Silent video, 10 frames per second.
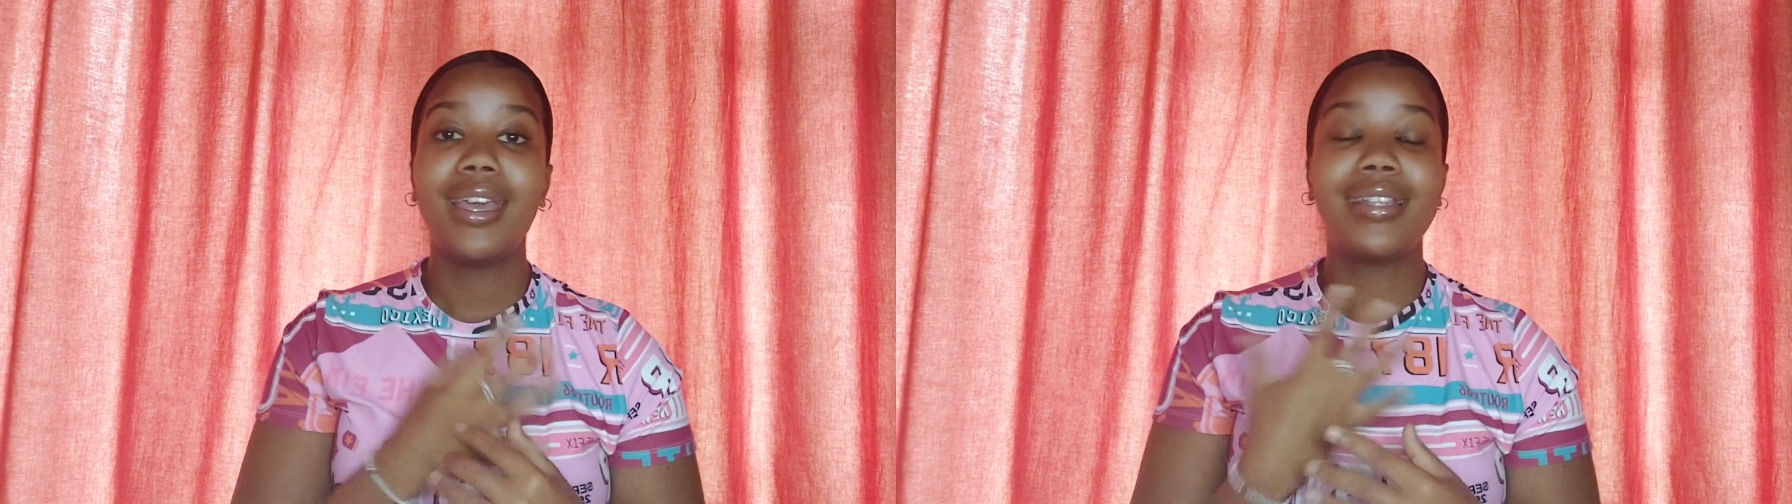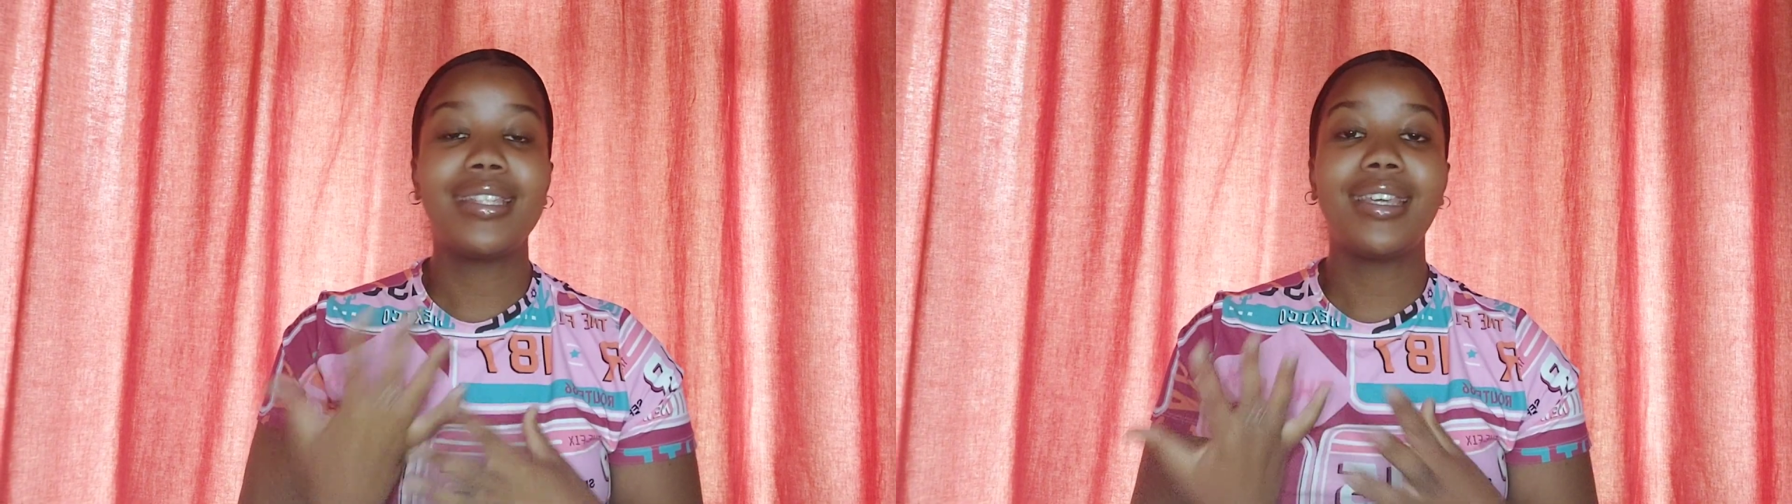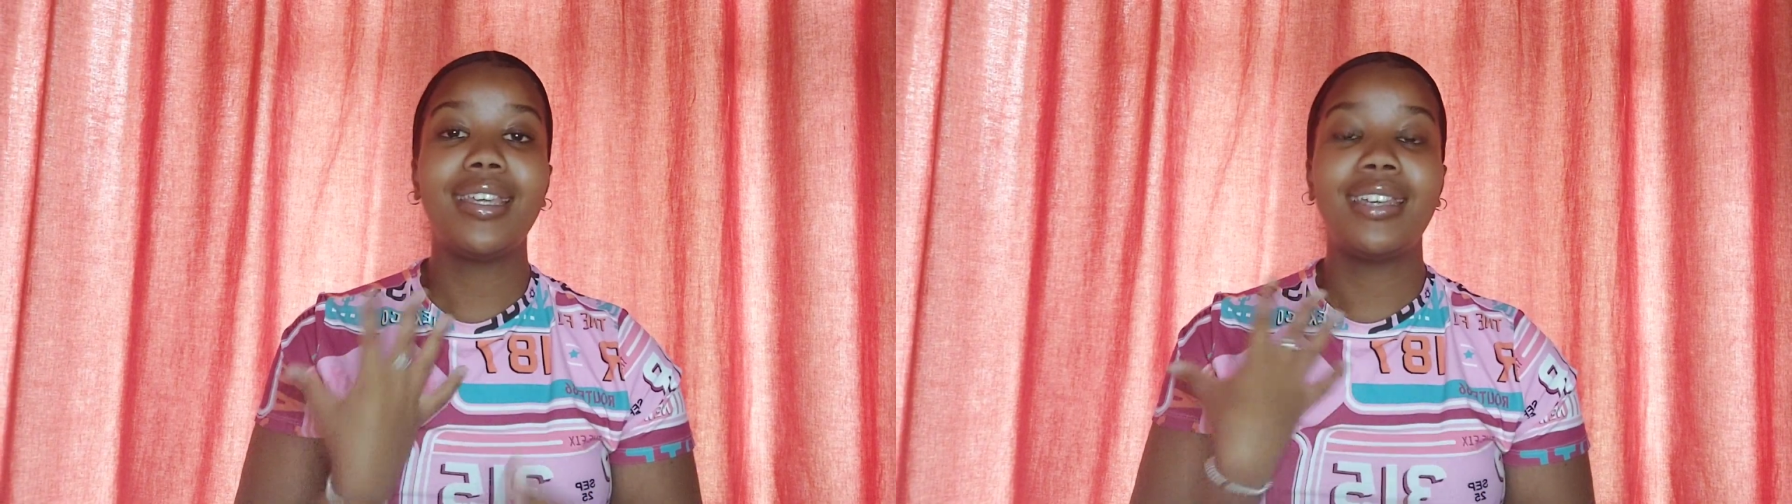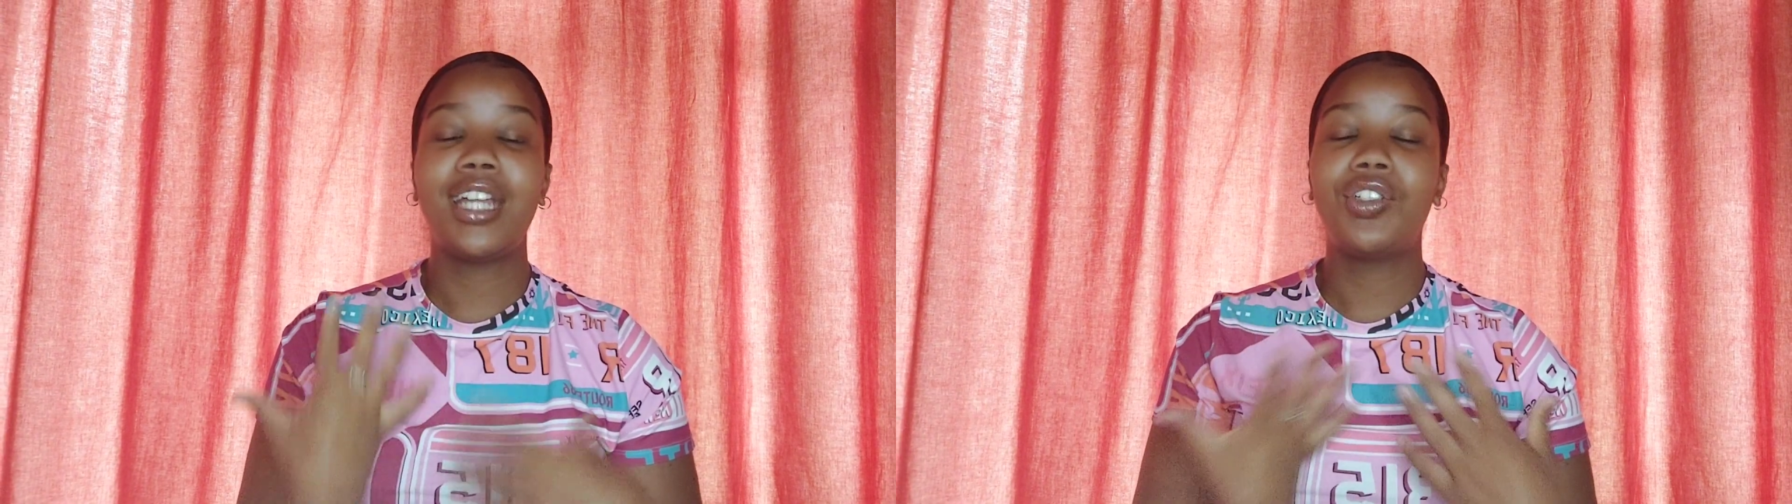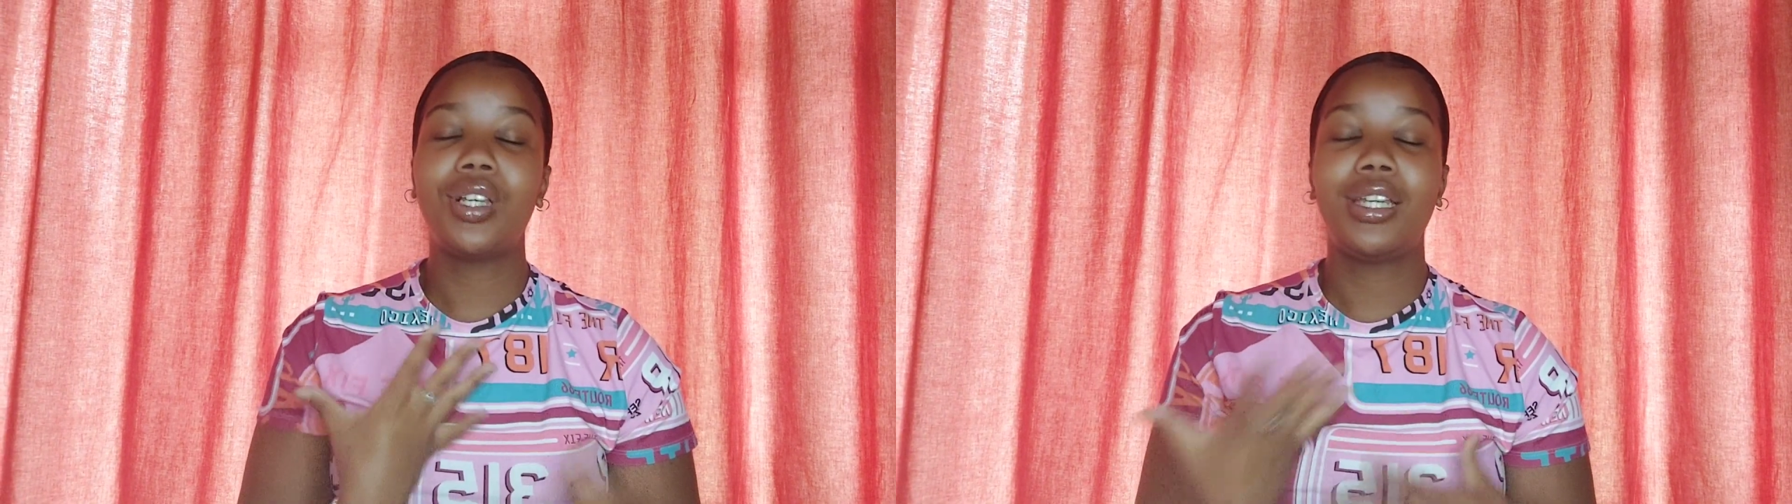it's
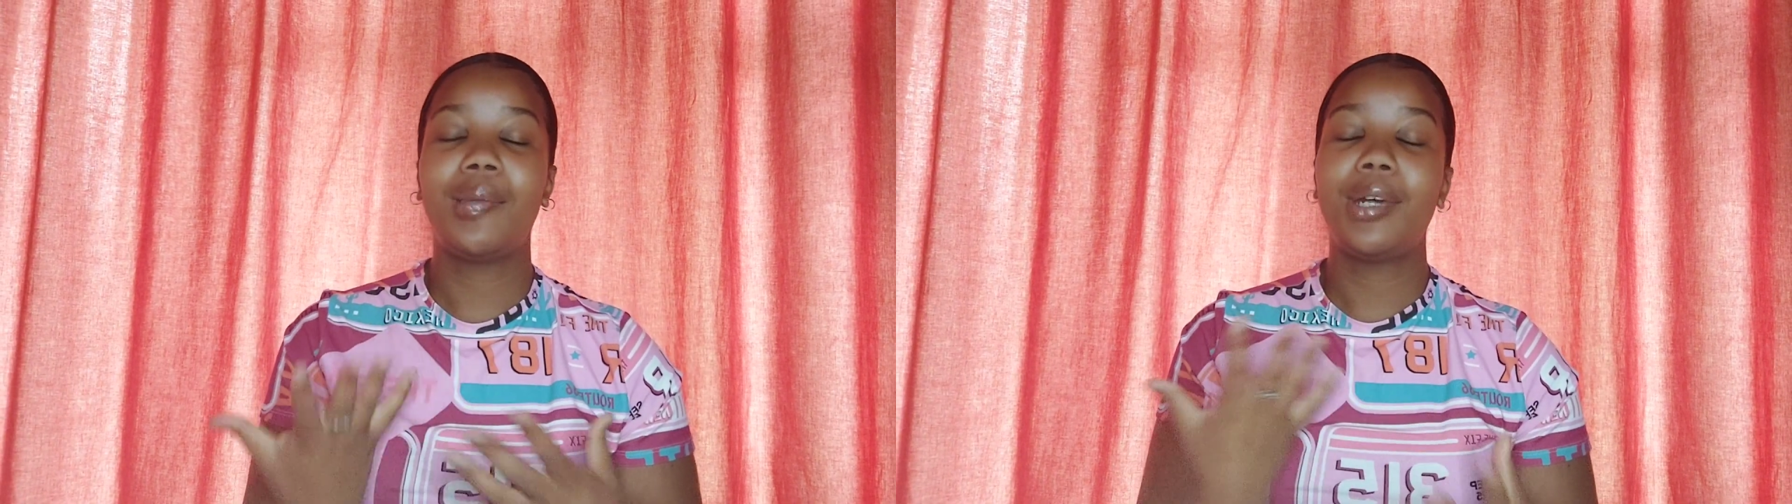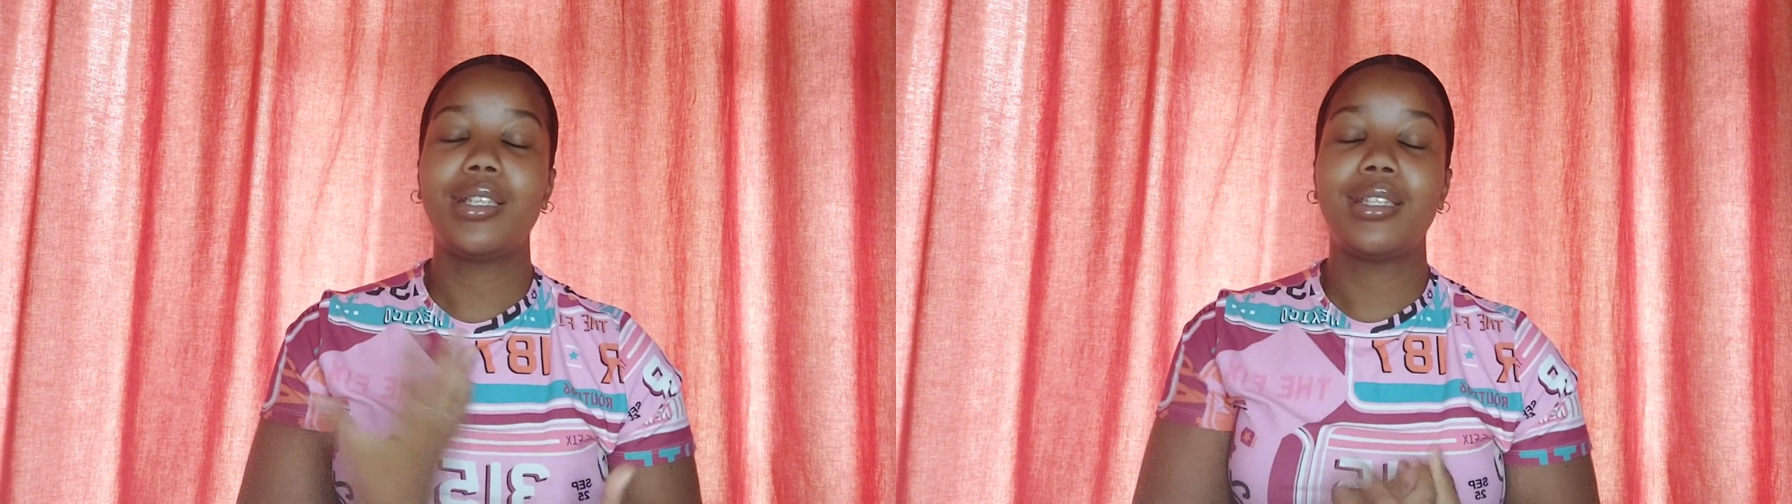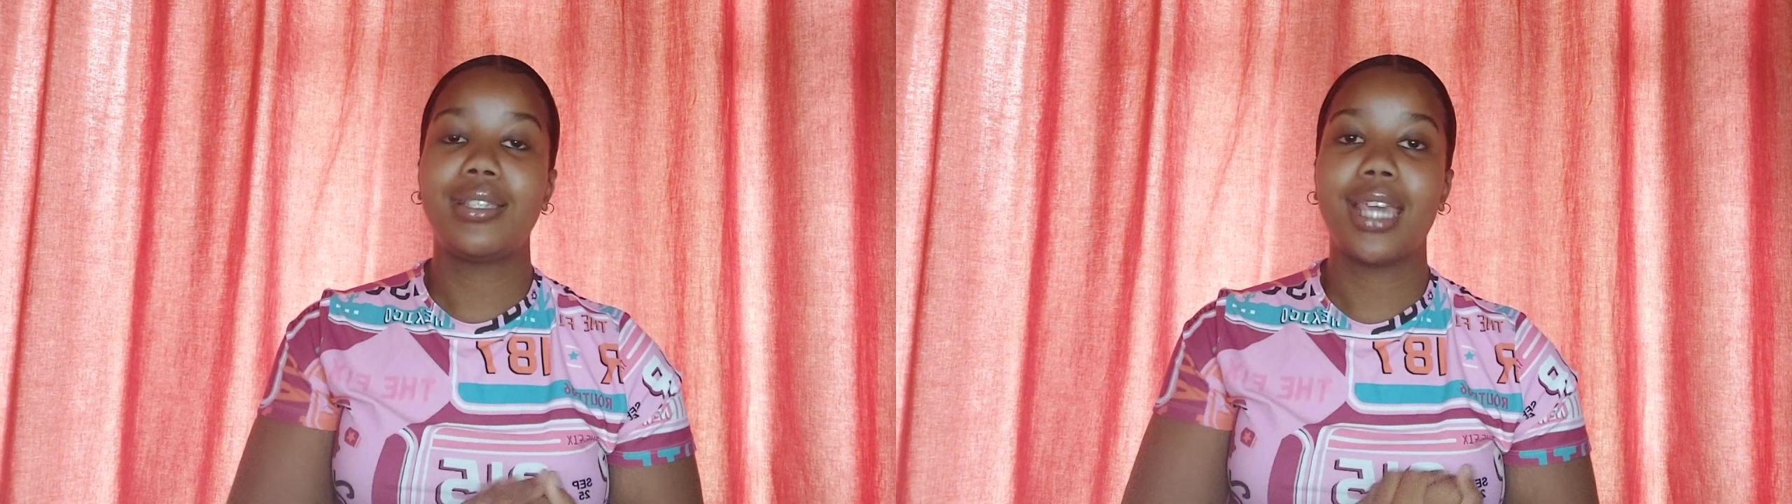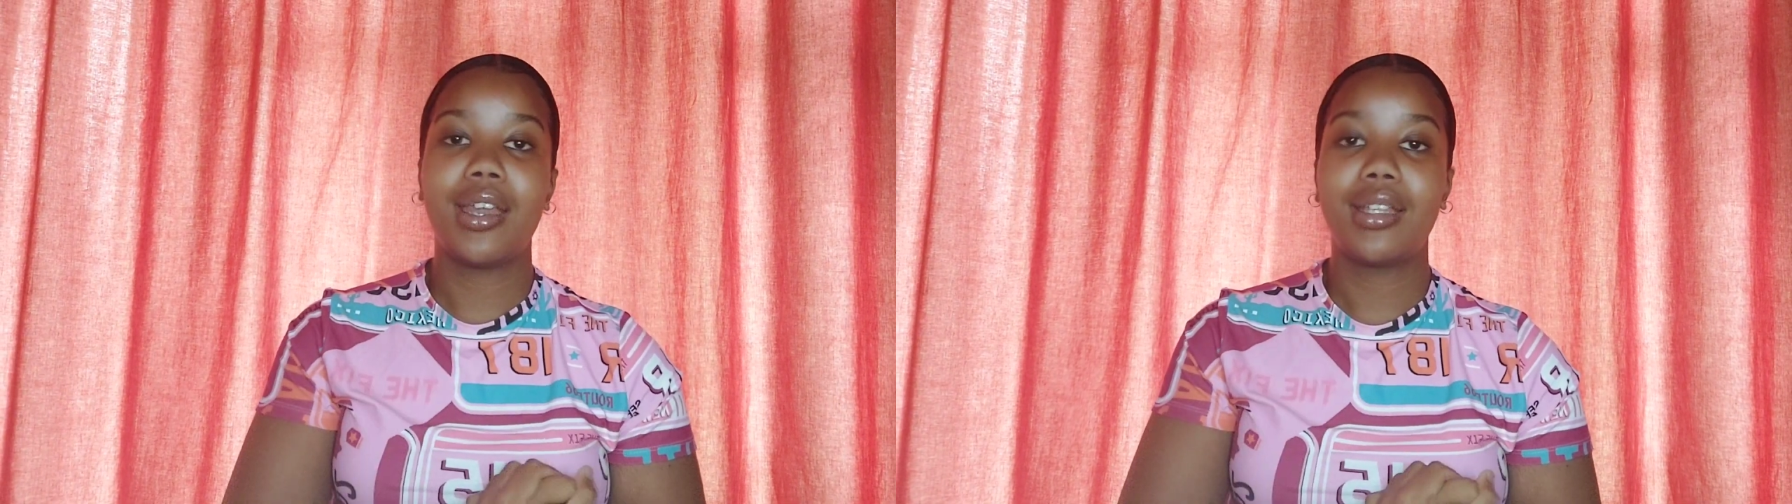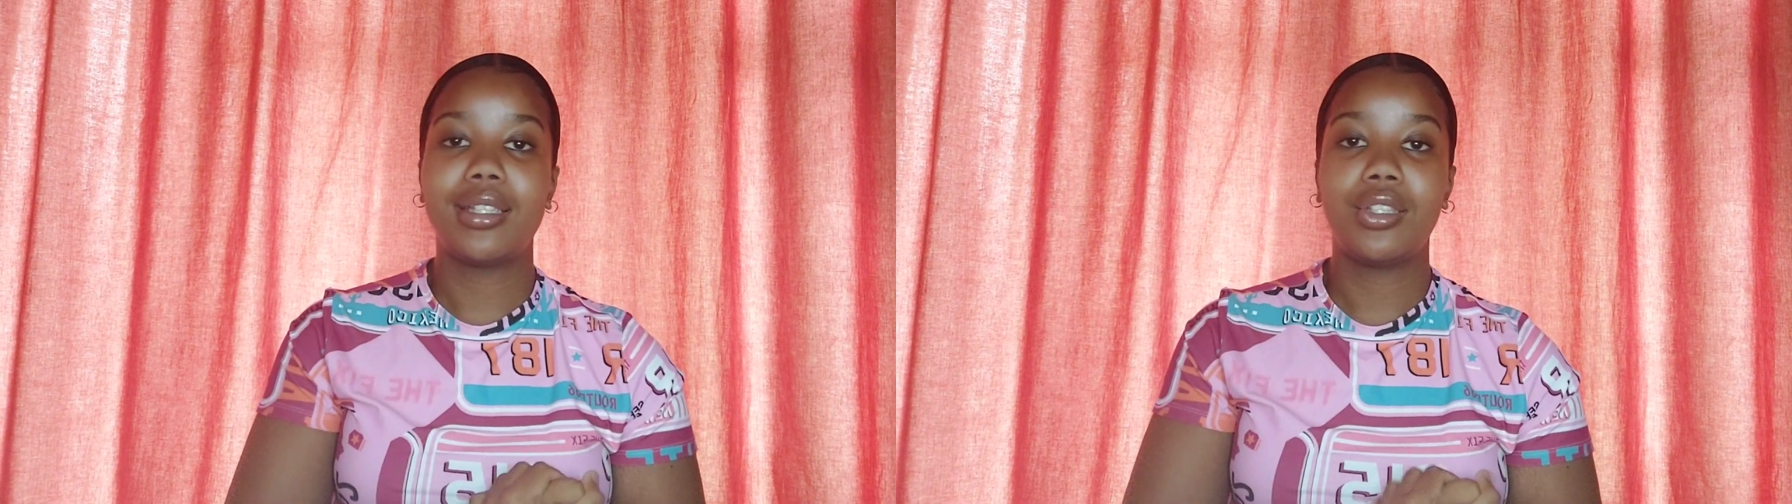naturally in a person's
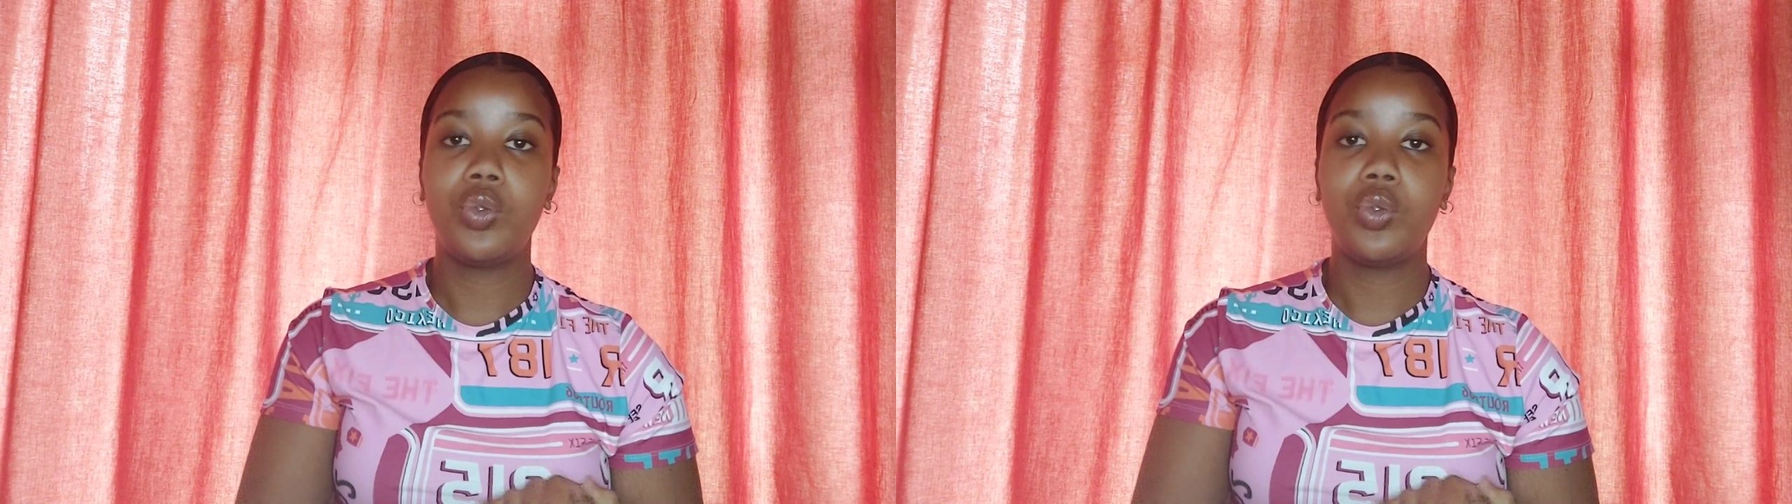character.